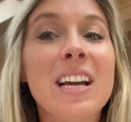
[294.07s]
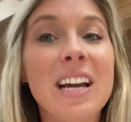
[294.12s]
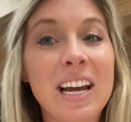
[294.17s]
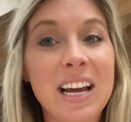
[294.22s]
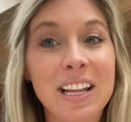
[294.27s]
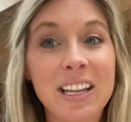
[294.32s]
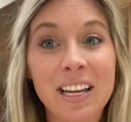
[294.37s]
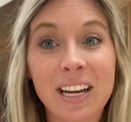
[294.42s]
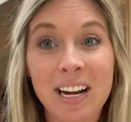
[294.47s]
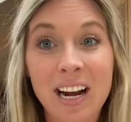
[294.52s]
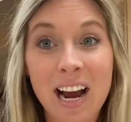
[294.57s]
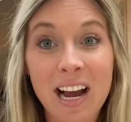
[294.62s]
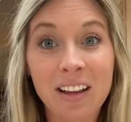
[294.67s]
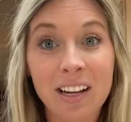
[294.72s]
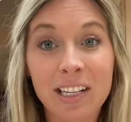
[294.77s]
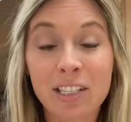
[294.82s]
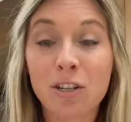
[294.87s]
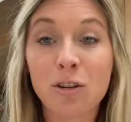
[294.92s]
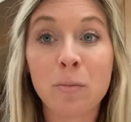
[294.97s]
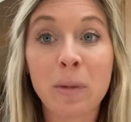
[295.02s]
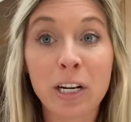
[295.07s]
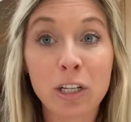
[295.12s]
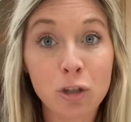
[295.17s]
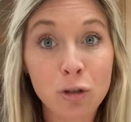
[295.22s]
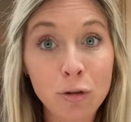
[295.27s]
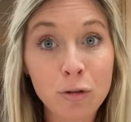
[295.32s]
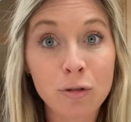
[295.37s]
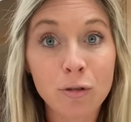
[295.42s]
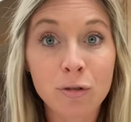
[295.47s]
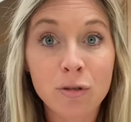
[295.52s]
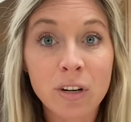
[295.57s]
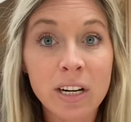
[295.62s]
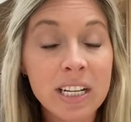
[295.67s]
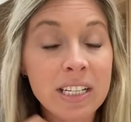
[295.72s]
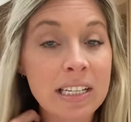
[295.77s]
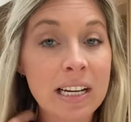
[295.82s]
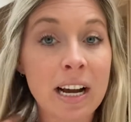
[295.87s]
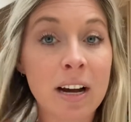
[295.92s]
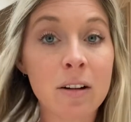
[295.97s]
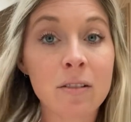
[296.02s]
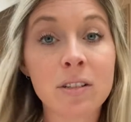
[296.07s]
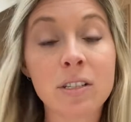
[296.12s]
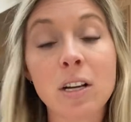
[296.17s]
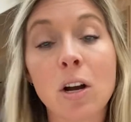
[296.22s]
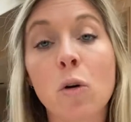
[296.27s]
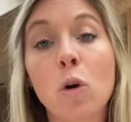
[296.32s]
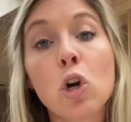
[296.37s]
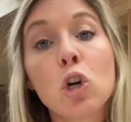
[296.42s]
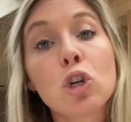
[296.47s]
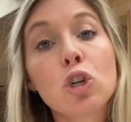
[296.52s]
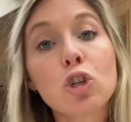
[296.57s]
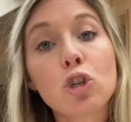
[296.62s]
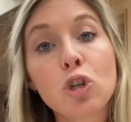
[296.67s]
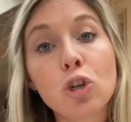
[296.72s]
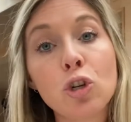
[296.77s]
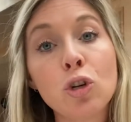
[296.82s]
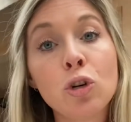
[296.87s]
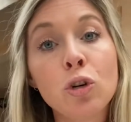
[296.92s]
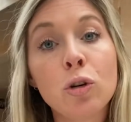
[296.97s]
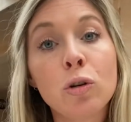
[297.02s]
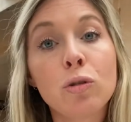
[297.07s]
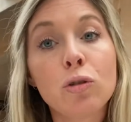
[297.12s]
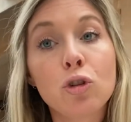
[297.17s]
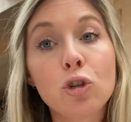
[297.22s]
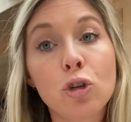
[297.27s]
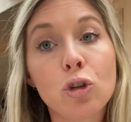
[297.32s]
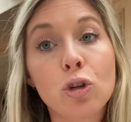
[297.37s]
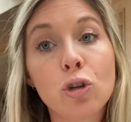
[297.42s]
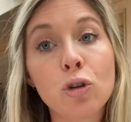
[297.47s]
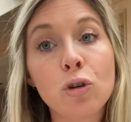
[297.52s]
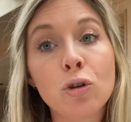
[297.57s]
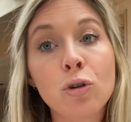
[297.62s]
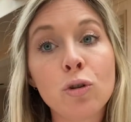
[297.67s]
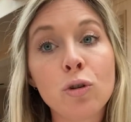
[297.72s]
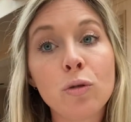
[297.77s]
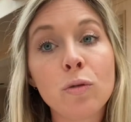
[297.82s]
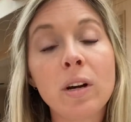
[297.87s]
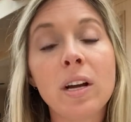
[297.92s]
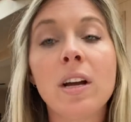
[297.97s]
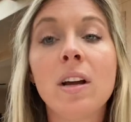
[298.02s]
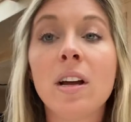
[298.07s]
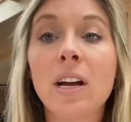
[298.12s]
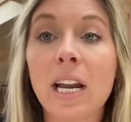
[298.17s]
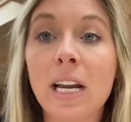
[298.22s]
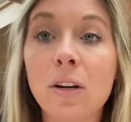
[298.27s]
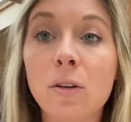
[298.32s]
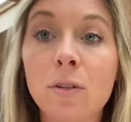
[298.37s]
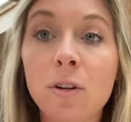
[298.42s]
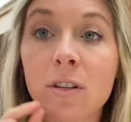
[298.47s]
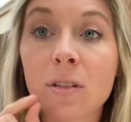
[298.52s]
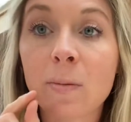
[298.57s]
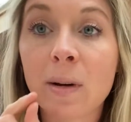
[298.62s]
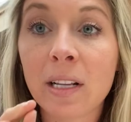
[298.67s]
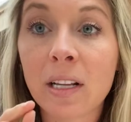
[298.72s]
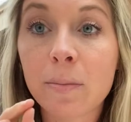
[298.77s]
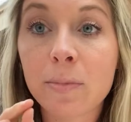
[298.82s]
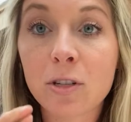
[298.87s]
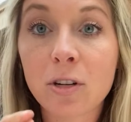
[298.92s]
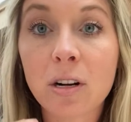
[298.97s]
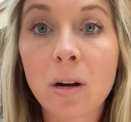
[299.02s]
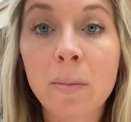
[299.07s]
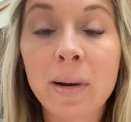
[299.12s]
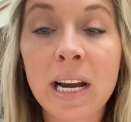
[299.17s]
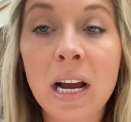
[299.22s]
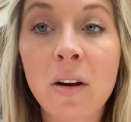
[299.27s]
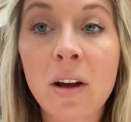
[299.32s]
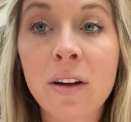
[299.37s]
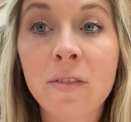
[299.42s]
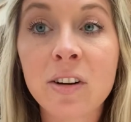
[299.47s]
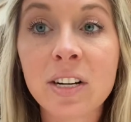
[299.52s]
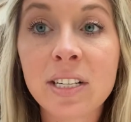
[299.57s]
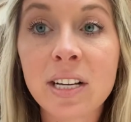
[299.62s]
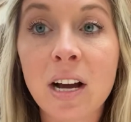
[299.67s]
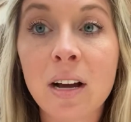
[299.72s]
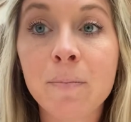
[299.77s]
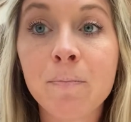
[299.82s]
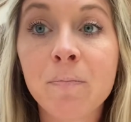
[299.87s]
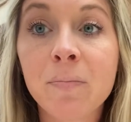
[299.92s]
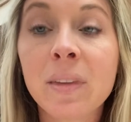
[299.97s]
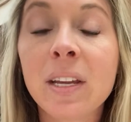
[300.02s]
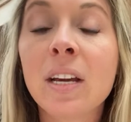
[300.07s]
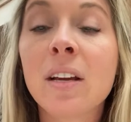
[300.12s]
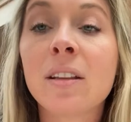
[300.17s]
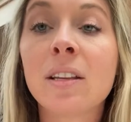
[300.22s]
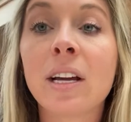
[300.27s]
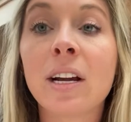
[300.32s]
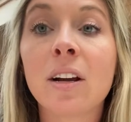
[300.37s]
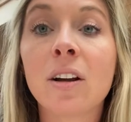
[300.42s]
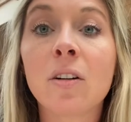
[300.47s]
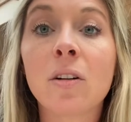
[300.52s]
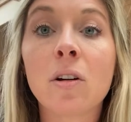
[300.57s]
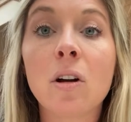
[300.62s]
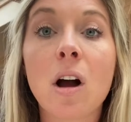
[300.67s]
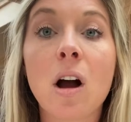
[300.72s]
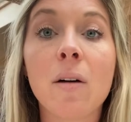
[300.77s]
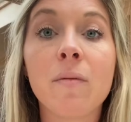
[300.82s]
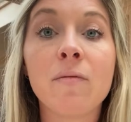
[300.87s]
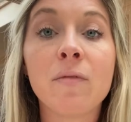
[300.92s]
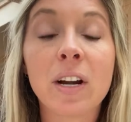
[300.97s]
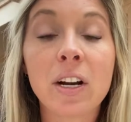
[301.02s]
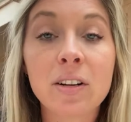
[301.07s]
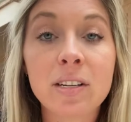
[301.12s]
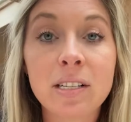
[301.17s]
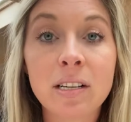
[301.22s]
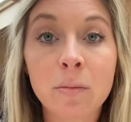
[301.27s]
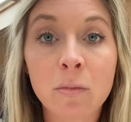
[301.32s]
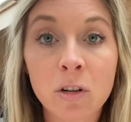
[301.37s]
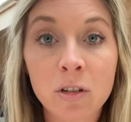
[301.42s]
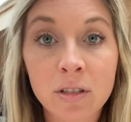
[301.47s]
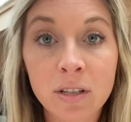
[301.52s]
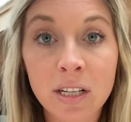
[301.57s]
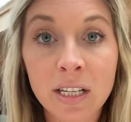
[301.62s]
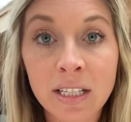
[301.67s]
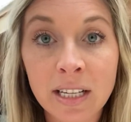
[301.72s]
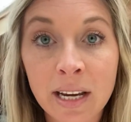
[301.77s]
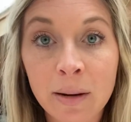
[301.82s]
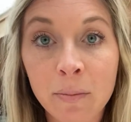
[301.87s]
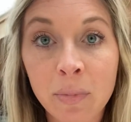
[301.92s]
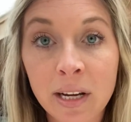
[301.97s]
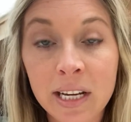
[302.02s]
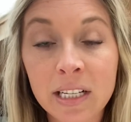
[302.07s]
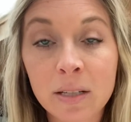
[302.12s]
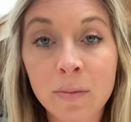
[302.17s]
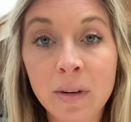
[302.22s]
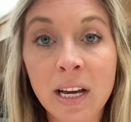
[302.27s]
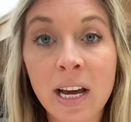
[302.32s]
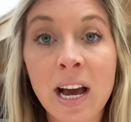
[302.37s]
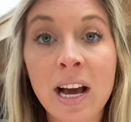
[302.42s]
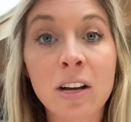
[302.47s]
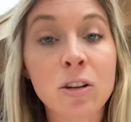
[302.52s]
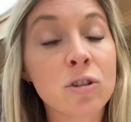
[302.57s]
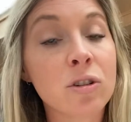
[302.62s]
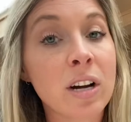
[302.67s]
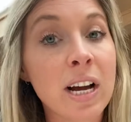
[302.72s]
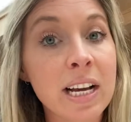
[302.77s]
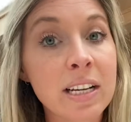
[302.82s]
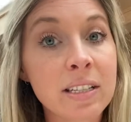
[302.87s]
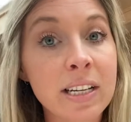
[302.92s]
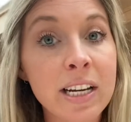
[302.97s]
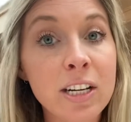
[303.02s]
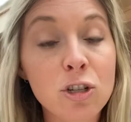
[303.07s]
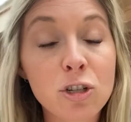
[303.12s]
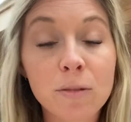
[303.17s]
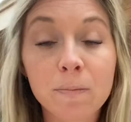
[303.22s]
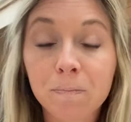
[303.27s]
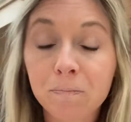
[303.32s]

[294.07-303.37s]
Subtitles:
And then I like to do my choo-choo train sound. So choo-choo, And you'll notice my lips are coming out every time. They're very similar to the same placement as your SH.